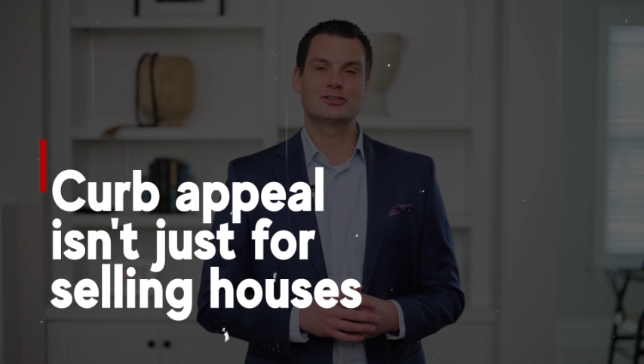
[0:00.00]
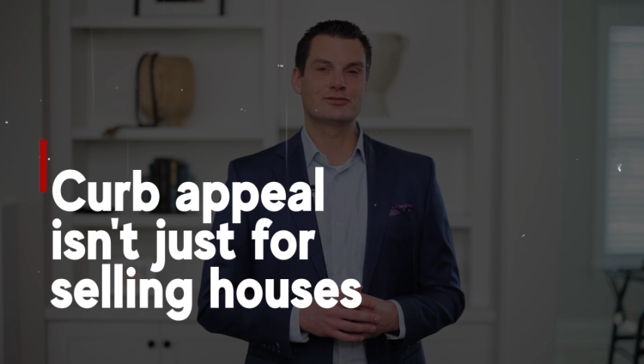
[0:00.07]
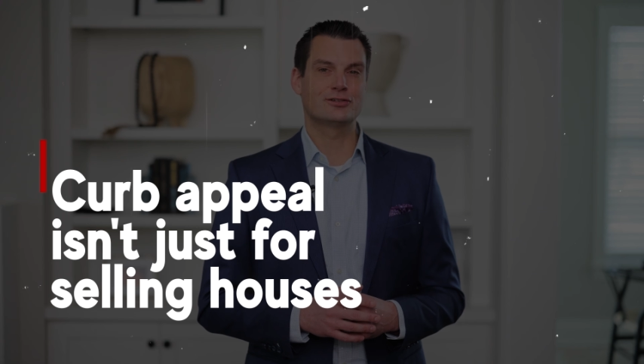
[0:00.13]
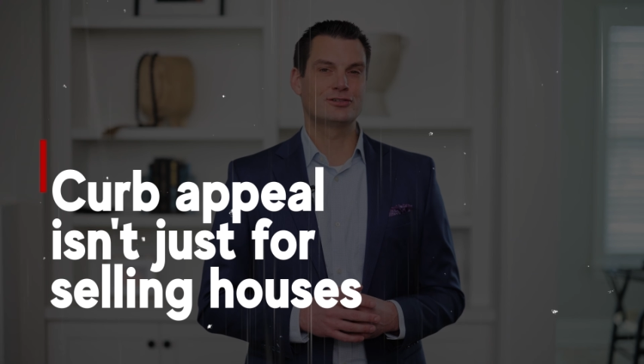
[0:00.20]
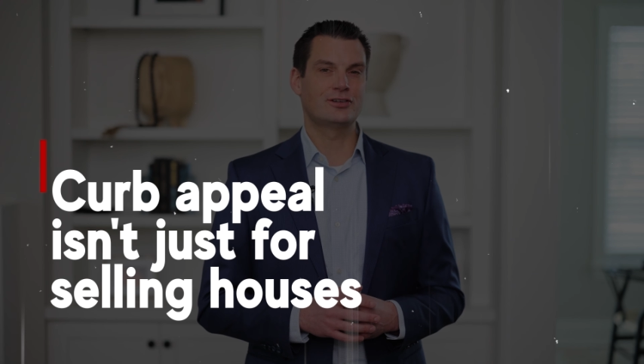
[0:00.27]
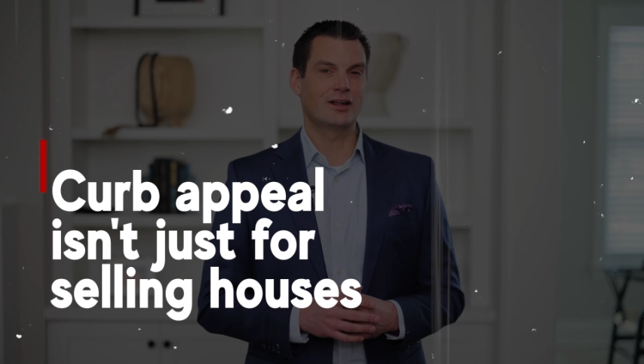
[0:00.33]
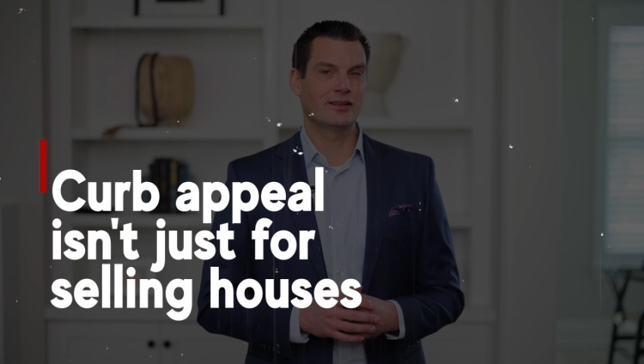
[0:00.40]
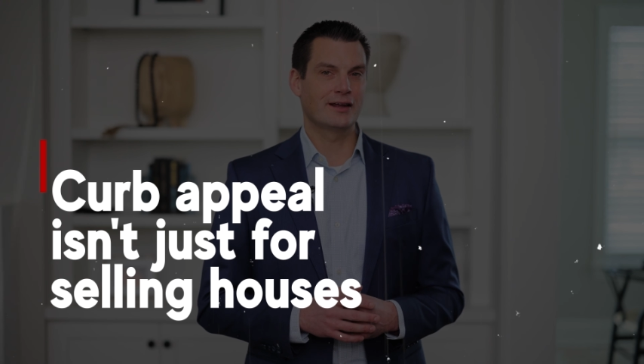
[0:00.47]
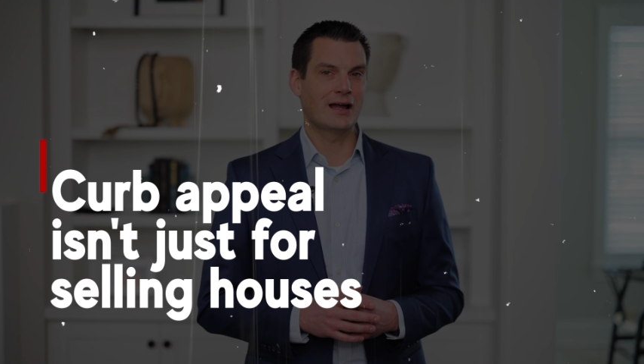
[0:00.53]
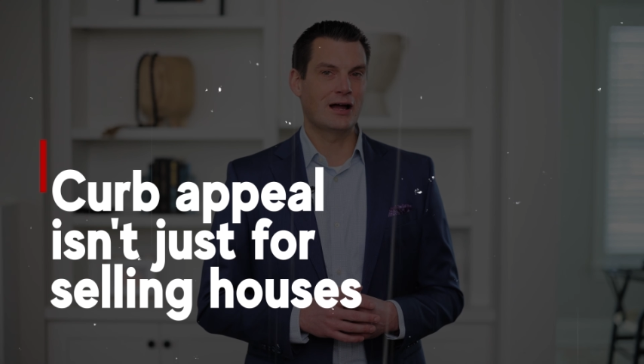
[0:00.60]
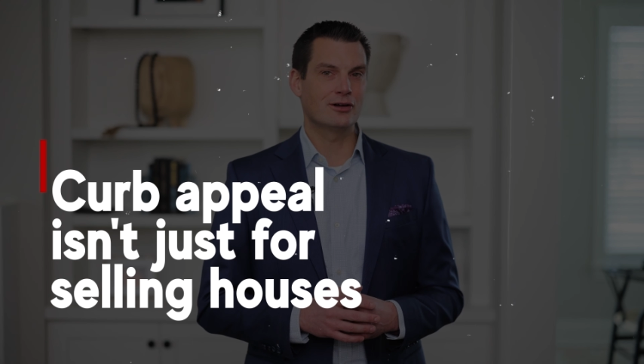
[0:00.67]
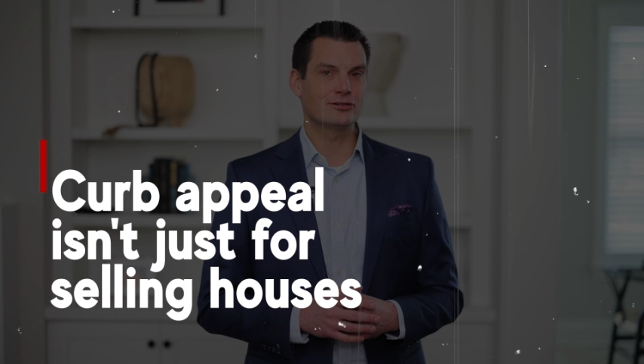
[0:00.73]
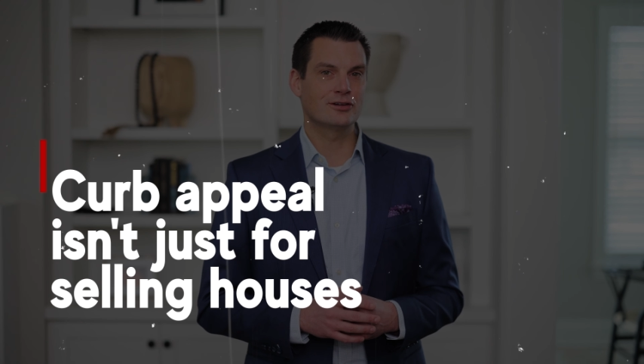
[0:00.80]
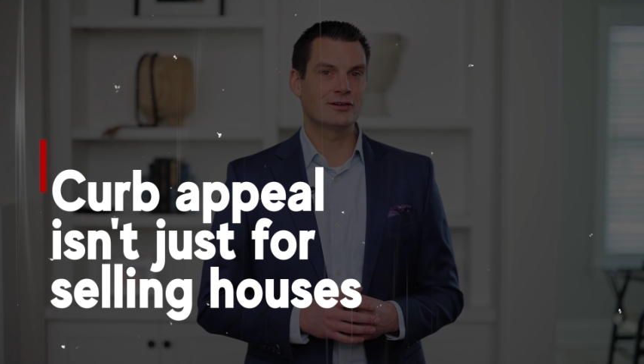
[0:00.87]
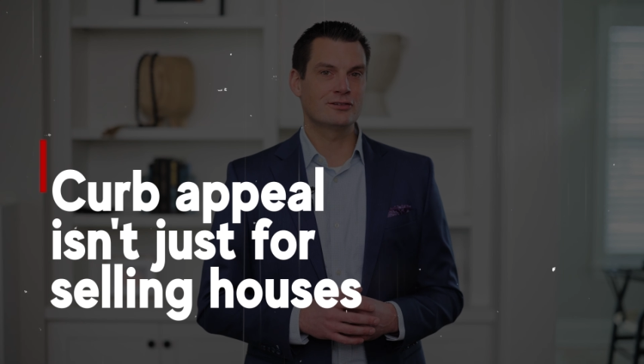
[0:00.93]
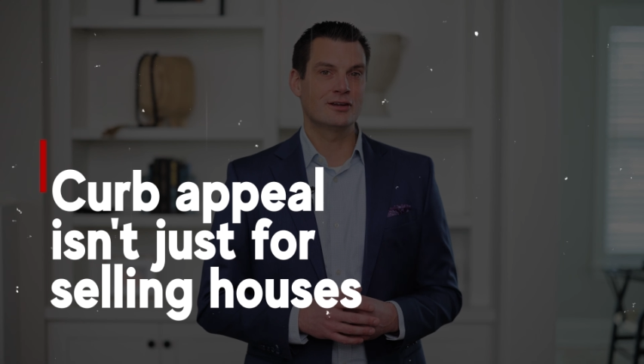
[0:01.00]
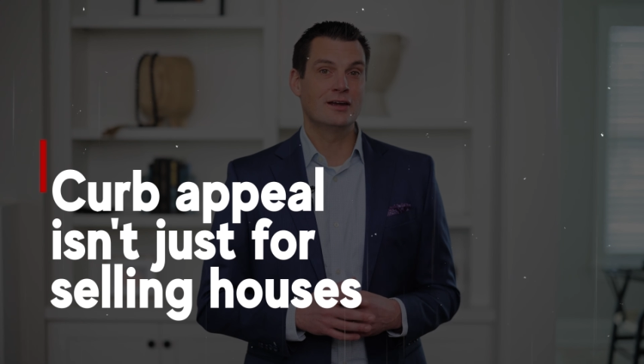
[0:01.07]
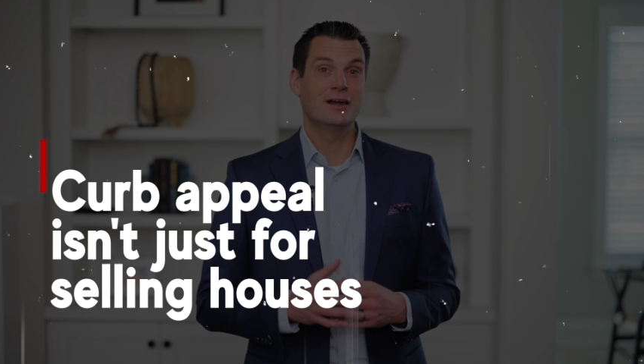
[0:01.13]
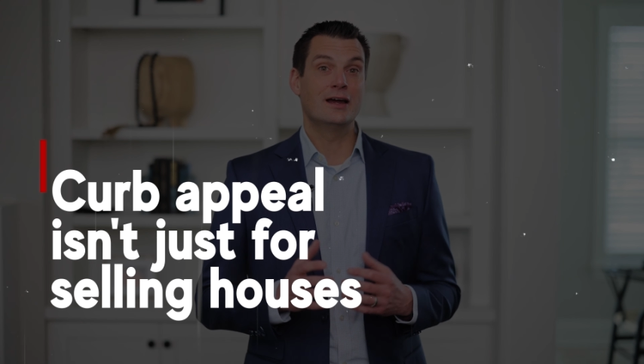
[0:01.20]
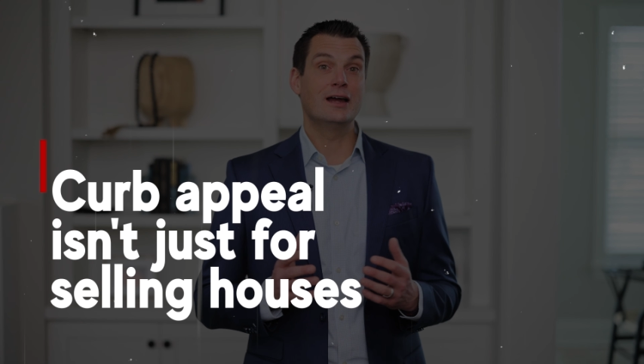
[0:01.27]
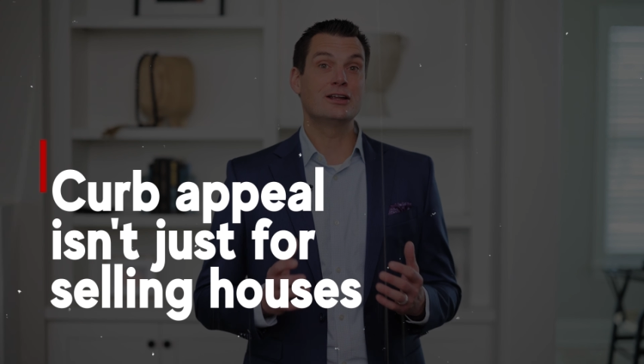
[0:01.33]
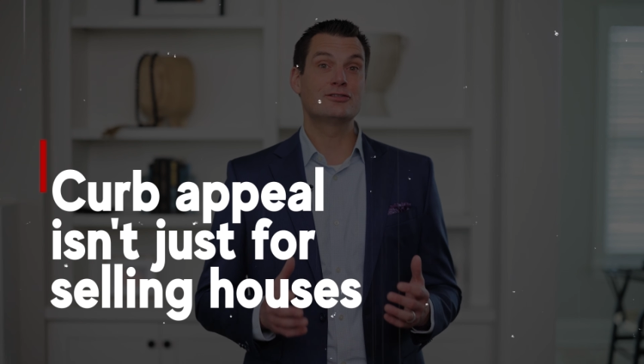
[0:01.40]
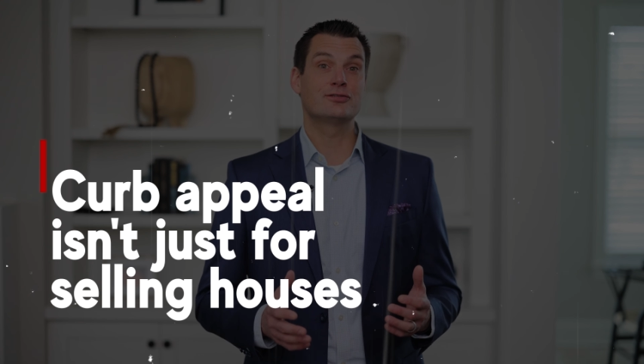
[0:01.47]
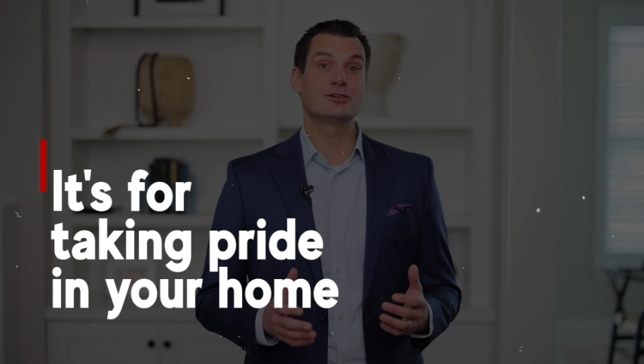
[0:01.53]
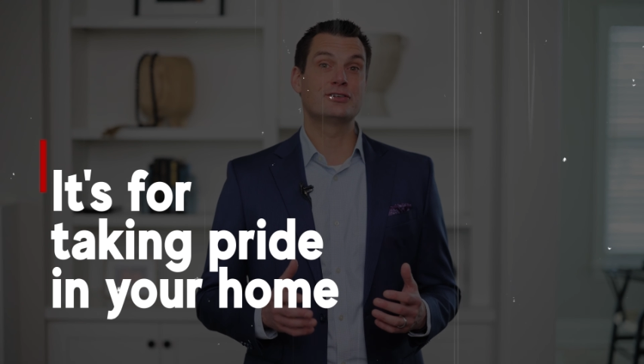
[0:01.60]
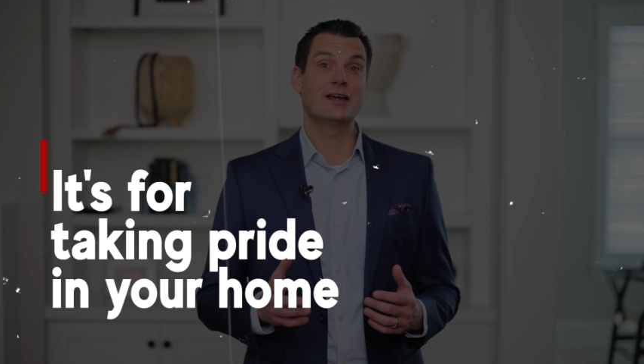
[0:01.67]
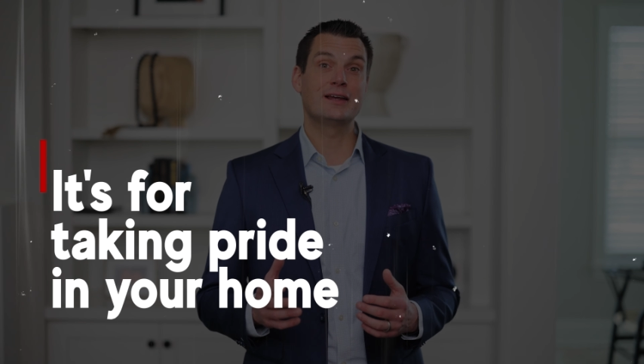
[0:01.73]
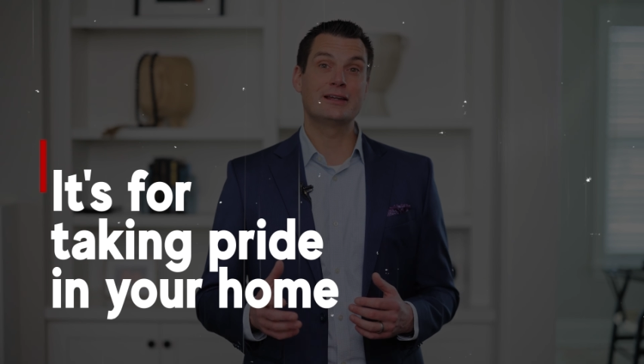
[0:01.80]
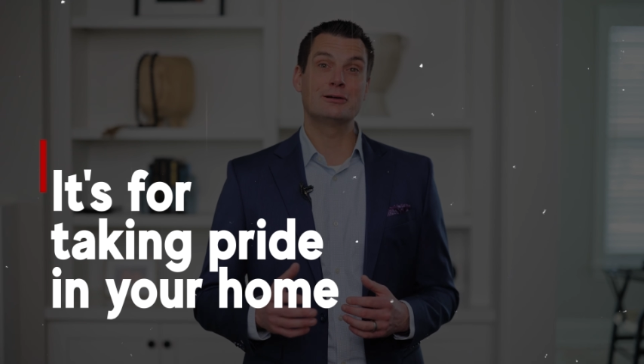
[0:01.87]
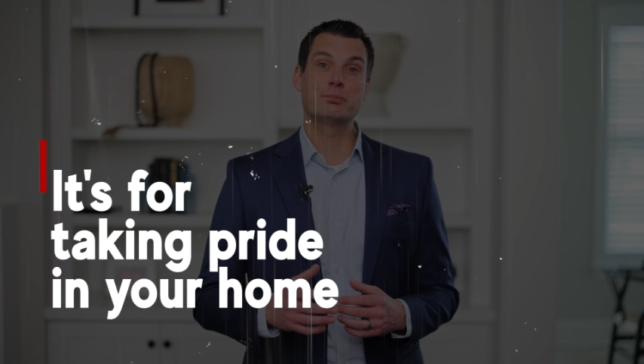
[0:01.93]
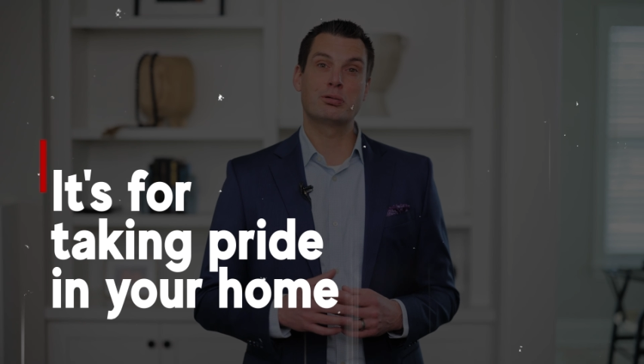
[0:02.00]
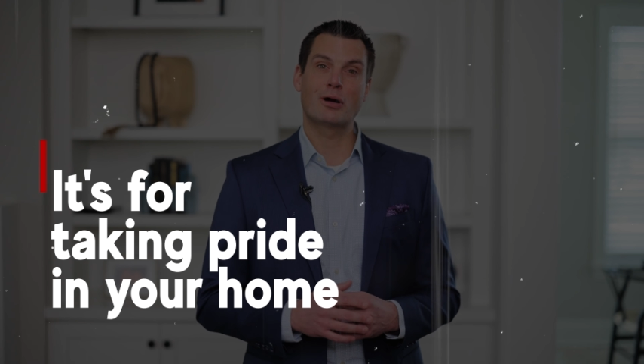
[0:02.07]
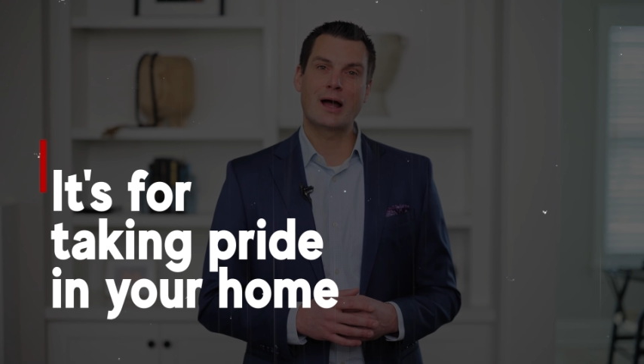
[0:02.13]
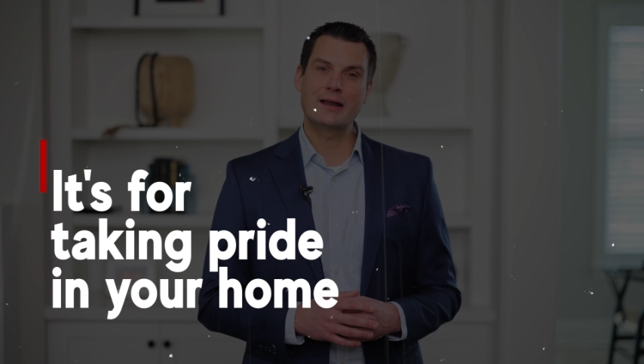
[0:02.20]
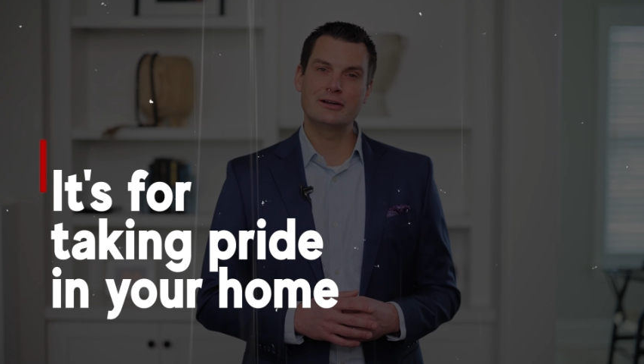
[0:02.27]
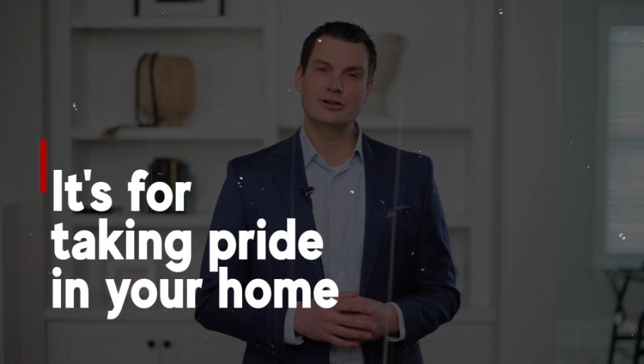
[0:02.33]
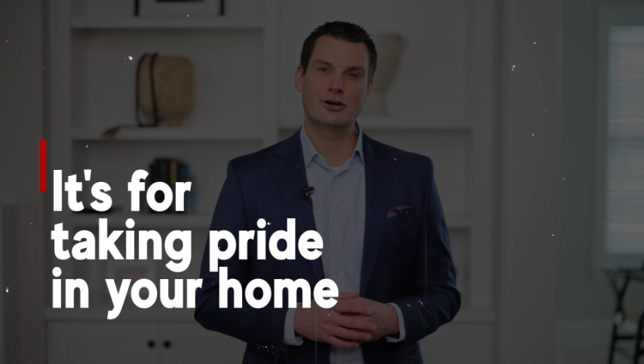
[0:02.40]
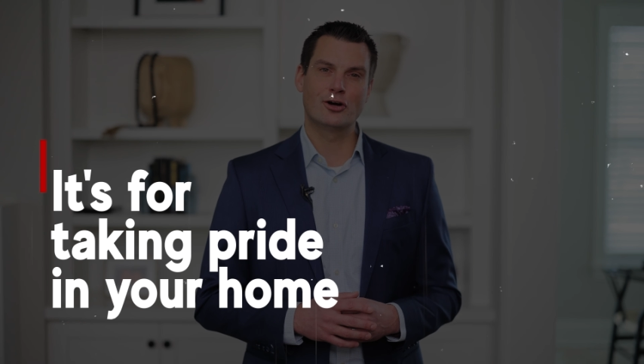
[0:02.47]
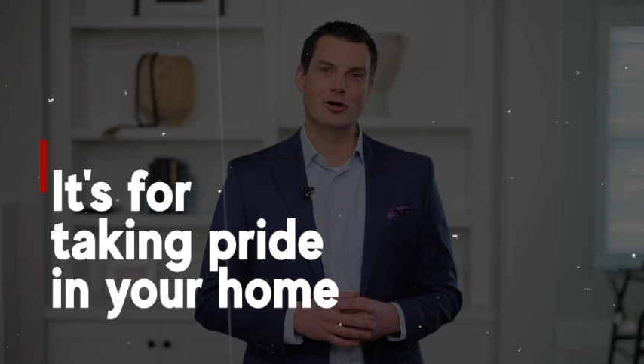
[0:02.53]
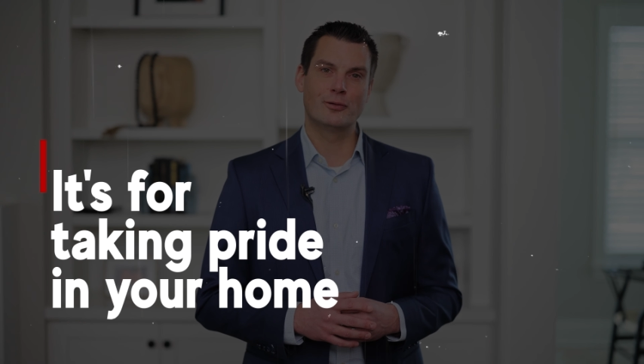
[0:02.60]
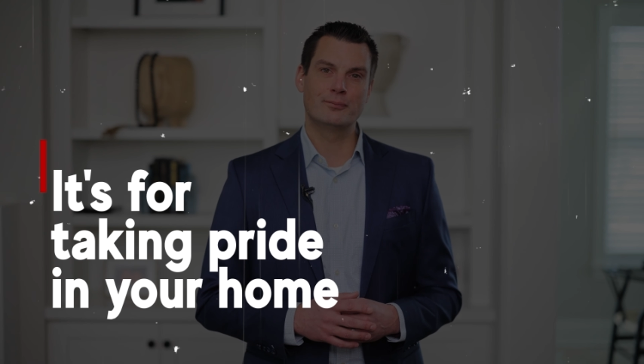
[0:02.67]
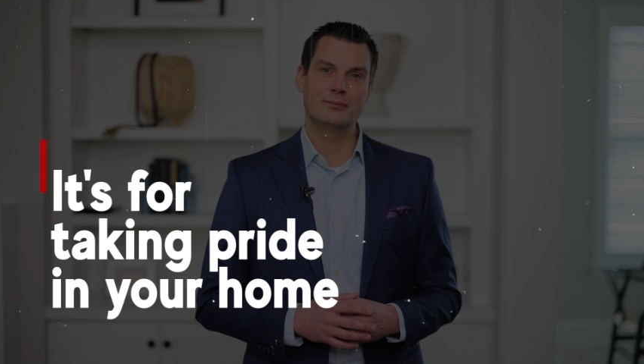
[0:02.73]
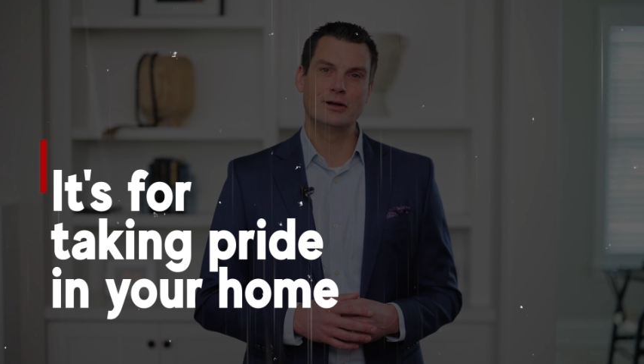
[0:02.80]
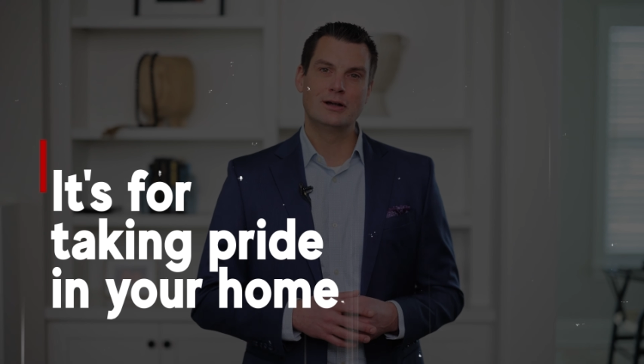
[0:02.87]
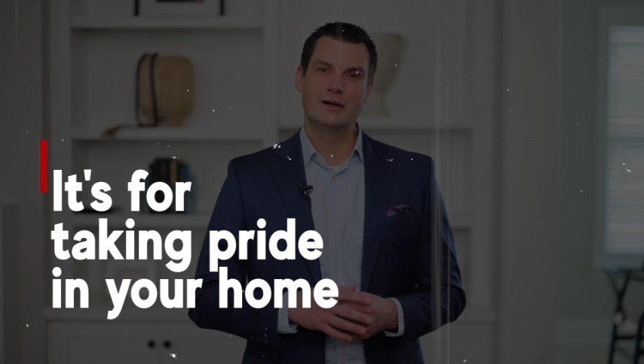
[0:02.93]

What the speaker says: just for selling houses, it's for taking pride in your home.